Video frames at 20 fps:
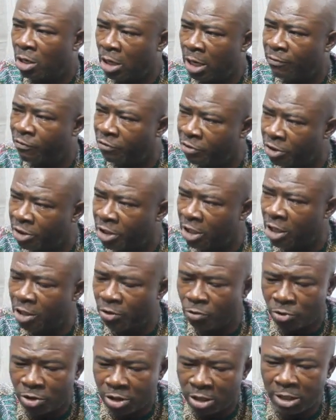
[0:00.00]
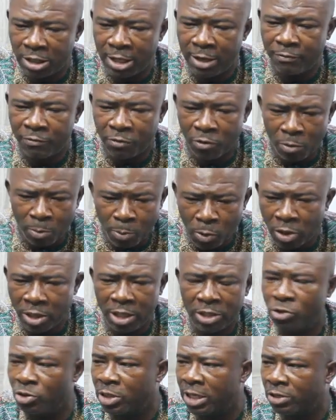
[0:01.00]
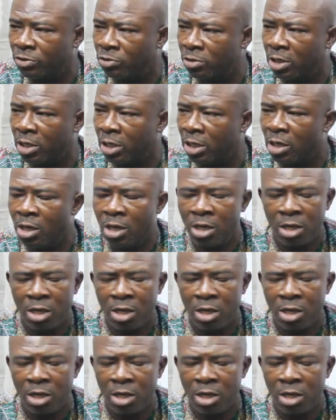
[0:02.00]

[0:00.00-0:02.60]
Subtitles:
Every day you see them from Monday to Saturday.